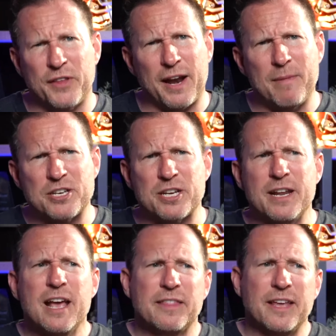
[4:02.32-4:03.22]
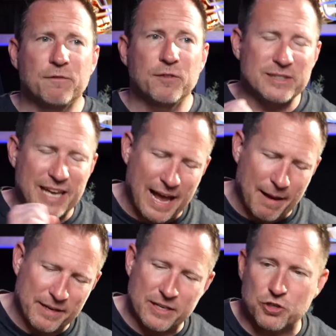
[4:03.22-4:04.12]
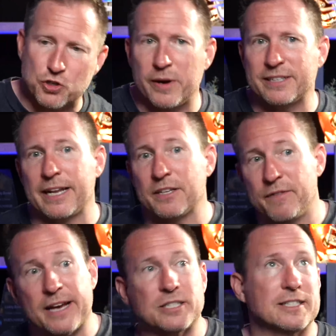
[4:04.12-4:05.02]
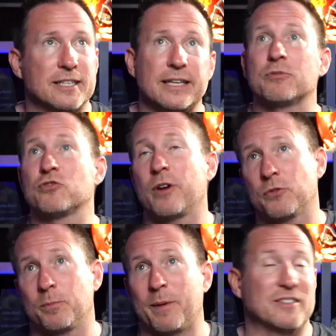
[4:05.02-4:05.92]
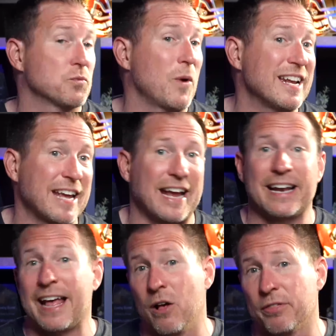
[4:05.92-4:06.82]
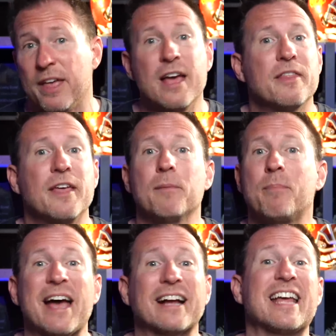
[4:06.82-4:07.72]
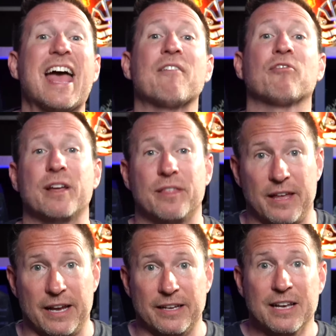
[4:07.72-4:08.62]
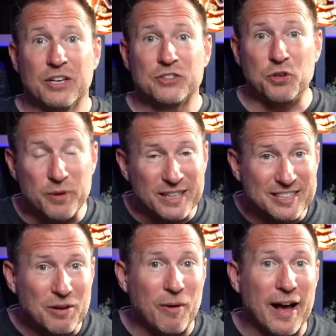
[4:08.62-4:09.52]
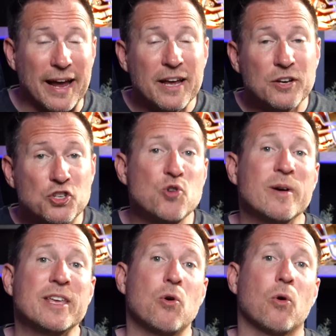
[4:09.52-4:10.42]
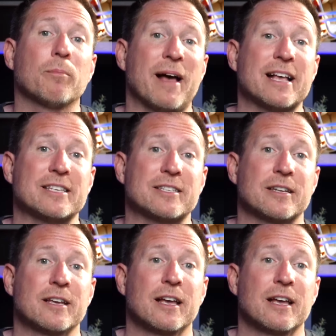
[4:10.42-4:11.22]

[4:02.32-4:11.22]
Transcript: that I mentioned, they influence happiness, joy, satisfaction, sleep, stress responses, weight gain, health. They impact everything. So you can see why doing your best